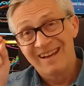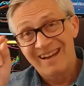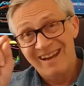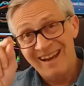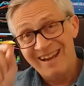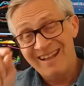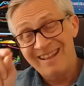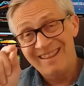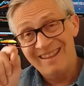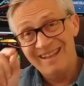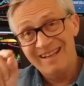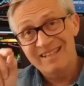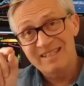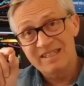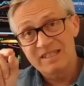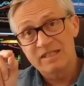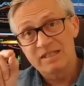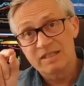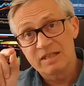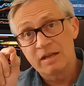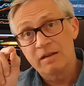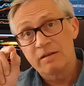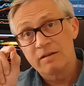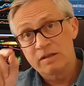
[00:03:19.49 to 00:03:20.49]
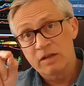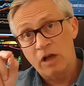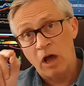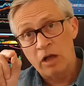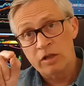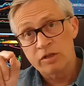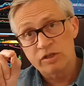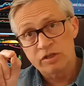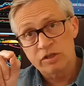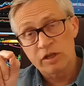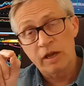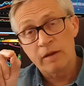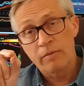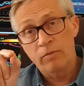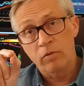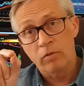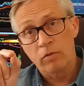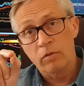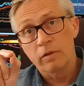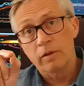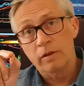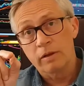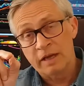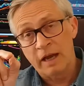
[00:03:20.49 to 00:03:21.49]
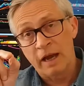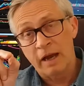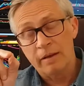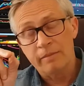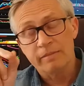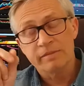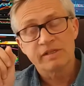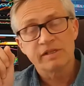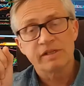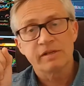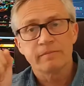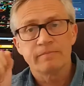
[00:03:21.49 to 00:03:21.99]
in these unstable times.